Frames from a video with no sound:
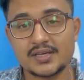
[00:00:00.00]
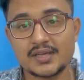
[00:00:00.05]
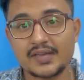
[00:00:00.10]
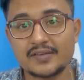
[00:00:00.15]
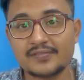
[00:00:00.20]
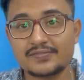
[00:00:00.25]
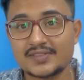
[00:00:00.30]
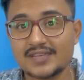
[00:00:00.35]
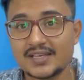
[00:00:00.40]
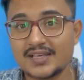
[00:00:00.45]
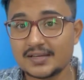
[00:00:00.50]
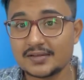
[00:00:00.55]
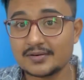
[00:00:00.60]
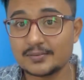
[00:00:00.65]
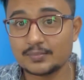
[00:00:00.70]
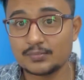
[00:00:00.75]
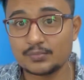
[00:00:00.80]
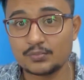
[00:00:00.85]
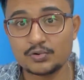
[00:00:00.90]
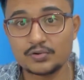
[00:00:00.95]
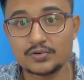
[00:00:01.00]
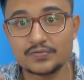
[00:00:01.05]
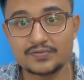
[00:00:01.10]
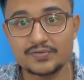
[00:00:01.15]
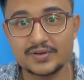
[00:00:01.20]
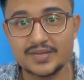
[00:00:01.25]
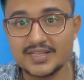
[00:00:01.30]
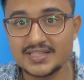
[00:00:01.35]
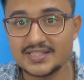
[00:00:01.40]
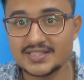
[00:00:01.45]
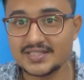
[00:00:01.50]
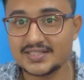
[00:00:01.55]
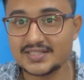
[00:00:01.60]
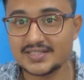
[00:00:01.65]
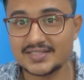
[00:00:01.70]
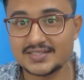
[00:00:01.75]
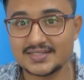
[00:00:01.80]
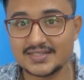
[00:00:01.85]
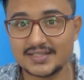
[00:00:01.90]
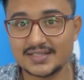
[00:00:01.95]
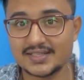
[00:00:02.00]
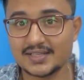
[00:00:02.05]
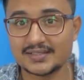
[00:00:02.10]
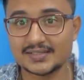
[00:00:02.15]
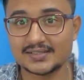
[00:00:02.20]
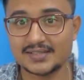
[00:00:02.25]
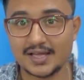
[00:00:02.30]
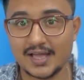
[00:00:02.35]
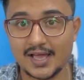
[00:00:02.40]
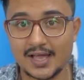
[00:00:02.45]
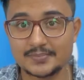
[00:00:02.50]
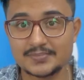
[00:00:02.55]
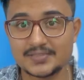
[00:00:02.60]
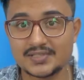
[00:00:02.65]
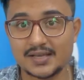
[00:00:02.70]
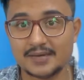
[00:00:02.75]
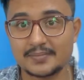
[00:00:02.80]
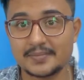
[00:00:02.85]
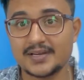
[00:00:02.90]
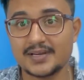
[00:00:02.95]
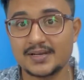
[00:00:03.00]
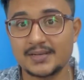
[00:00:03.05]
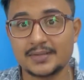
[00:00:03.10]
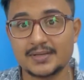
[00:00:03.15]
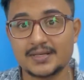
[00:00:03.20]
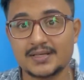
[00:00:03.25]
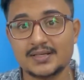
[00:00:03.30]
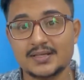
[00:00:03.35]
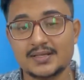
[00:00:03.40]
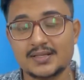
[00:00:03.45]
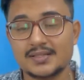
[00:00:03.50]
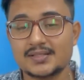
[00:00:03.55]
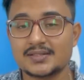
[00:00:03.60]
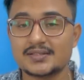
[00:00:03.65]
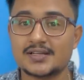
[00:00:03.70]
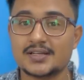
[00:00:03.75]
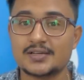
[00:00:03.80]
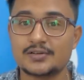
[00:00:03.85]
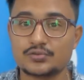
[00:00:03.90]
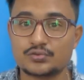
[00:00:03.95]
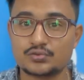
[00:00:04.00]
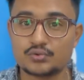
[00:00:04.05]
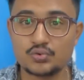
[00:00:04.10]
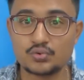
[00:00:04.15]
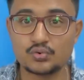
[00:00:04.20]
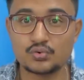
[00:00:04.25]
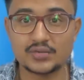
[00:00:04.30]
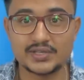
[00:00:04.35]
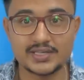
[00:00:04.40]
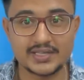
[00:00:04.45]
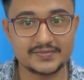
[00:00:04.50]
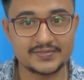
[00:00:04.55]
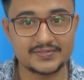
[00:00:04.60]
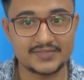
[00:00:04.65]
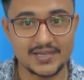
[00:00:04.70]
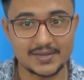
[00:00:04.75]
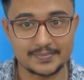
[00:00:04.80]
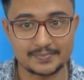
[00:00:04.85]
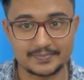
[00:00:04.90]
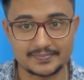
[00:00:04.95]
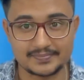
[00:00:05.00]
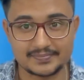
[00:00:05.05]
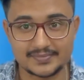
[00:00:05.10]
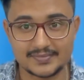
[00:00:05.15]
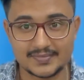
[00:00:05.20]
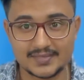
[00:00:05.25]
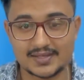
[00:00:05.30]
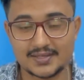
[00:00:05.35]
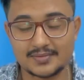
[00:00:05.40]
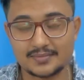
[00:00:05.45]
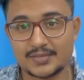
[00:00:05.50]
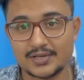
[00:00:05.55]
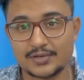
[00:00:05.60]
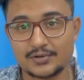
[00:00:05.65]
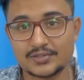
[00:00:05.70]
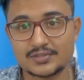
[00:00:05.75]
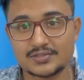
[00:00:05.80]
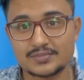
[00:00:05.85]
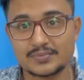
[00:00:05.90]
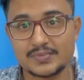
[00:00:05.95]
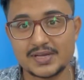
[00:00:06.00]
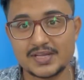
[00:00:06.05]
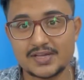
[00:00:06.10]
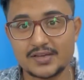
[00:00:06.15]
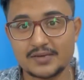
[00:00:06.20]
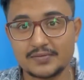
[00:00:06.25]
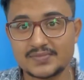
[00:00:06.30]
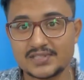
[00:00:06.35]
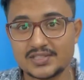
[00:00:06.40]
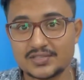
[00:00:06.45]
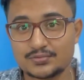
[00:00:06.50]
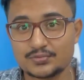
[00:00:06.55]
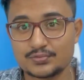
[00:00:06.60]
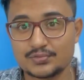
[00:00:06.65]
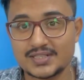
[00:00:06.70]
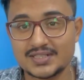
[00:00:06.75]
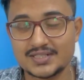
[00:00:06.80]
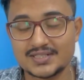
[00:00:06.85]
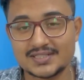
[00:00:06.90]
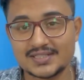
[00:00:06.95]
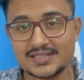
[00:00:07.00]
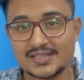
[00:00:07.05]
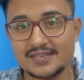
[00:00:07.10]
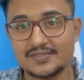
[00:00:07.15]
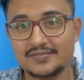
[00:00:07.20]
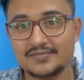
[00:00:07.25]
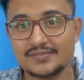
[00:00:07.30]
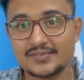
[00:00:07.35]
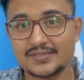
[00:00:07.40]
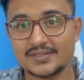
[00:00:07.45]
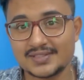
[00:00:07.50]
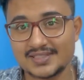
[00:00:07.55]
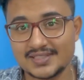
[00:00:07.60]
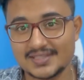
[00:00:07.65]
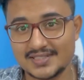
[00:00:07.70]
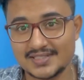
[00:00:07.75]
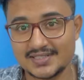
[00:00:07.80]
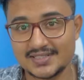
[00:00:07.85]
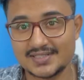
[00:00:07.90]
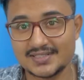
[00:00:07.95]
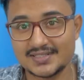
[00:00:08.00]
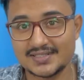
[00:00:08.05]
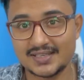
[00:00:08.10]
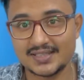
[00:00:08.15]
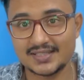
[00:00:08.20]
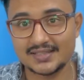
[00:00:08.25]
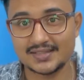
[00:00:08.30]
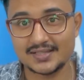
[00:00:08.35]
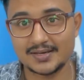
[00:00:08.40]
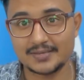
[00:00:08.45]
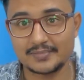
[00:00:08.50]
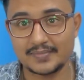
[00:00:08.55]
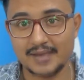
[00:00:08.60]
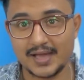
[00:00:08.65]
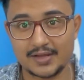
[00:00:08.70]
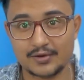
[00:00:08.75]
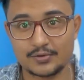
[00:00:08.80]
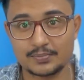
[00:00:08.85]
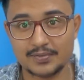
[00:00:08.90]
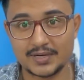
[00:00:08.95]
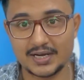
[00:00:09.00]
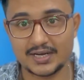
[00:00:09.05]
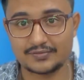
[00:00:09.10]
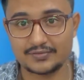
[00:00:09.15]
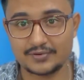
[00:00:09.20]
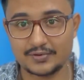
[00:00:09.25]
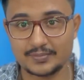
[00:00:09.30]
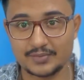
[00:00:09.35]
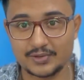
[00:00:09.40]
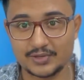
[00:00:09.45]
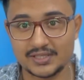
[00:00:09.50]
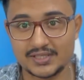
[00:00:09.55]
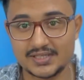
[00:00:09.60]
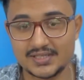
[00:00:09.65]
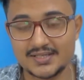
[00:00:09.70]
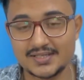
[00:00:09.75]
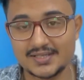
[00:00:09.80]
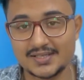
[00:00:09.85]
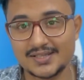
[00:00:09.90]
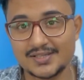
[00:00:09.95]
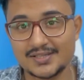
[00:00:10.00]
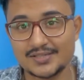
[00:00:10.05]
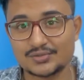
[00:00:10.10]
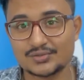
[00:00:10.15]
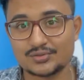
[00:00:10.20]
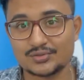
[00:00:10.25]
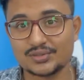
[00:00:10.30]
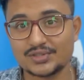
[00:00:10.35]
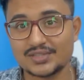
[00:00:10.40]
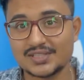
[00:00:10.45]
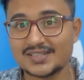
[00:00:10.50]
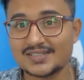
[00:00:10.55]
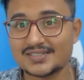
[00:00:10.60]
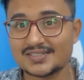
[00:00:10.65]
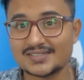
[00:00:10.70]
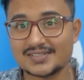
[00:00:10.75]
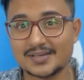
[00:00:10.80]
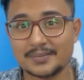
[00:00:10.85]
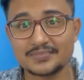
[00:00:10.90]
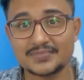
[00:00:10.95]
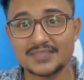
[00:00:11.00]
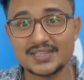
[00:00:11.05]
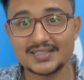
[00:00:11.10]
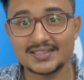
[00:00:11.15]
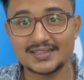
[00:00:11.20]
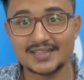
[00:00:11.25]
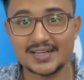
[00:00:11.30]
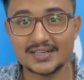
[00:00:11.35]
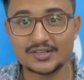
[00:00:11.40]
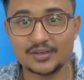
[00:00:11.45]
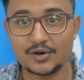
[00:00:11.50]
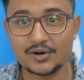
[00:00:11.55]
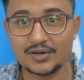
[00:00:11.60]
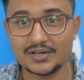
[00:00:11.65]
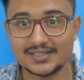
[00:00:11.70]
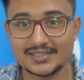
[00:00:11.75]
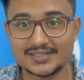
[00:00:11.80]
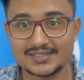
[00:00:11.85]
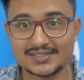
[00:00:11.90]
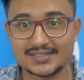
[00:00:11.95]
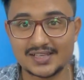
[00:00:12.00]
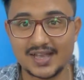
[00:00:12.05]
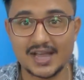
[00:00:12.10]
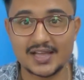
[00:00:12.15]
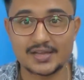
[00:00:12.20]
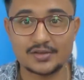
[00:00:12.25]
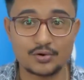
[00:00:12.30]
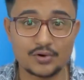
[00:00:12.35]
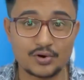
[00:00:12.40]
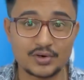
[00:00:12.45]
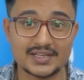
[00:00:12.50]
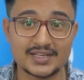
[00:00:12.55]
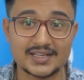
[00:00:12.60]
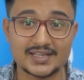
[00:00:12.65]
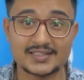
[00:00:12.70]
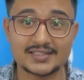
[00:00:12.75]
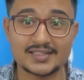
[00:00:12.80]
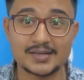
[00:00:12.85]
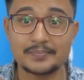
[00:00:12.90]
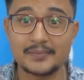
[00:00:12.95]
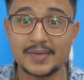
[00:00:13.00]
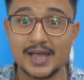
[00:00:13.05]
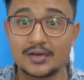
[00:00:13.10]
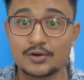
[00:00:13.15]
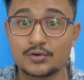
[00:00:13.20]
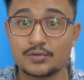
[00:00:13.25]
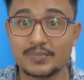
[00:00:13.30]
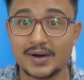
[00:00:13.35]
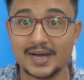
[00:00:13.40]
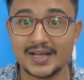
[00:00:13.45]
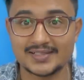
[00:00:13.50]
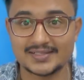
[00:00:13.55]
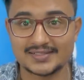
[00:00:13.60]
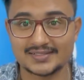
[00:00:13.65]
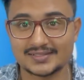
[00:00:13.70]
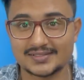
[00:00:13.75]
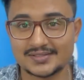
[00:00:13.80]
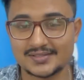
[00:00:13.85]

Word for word: if there are more free gts in other apps available then do give them because many of the students give the gts in the marrow platform only so there's something that occurs i call it the marrow bias